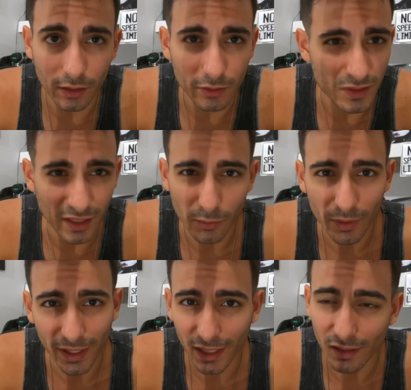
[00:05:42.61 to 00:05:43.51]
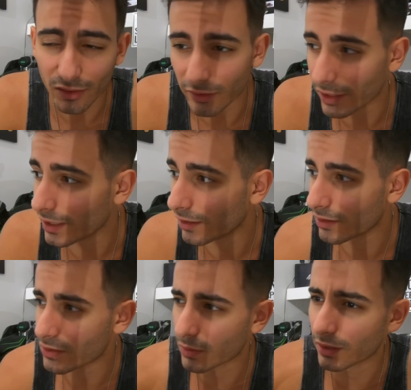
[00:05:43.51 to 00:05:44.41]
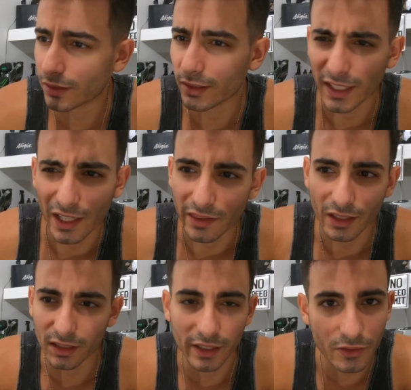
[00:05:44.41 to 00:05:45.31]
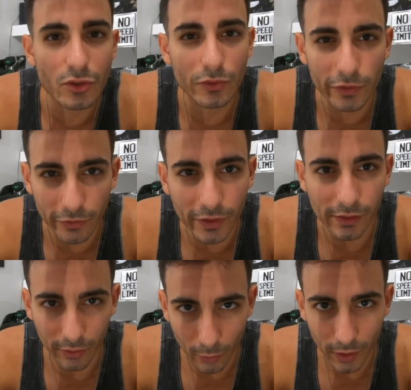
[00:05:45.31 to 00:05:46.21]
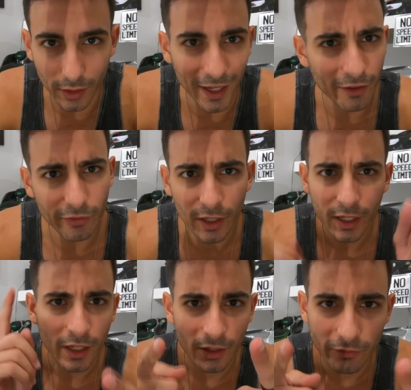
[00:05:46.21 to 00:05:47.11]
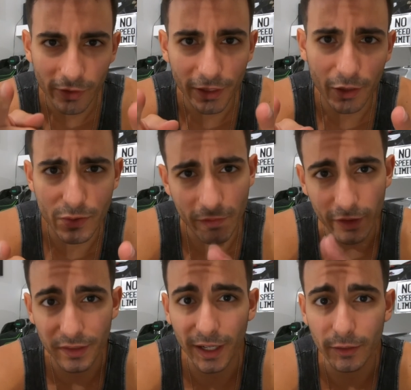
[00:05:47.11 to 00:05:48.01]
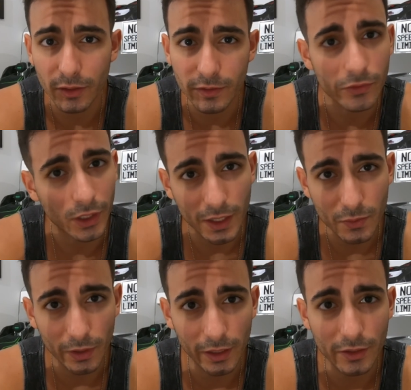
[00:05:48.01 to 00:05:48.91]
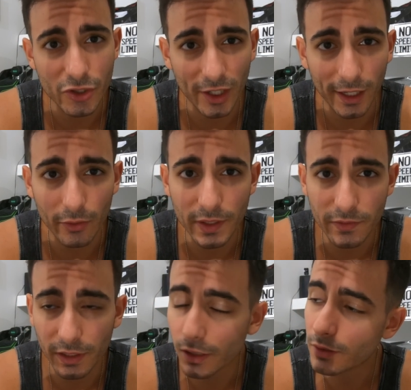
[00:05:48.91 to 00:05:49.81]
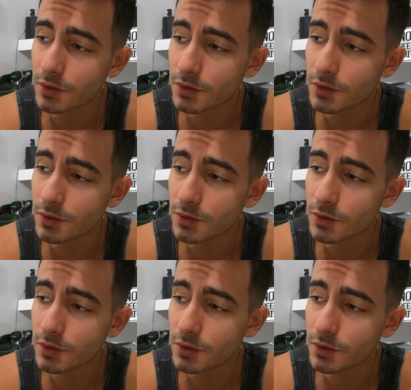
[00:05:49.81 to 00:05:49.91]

It was like 183, and this one, yeah, I think like 250 to the wheel. I have videos of the dynos if you guys want to check out these videos.